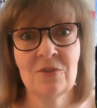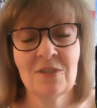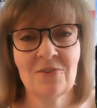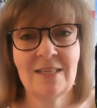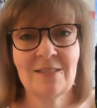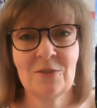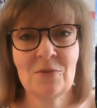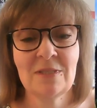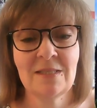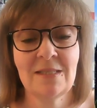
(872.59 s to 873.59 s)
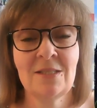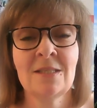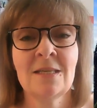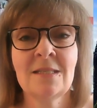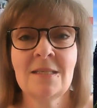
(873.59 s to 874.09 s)
on the screen so you can see
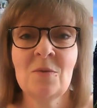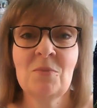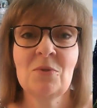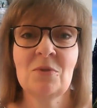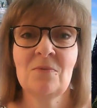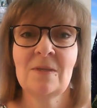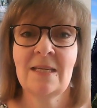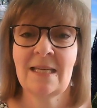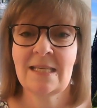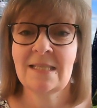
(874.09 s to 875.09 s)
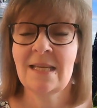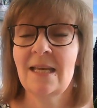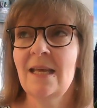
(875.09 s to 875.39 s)
just how beautiful it is.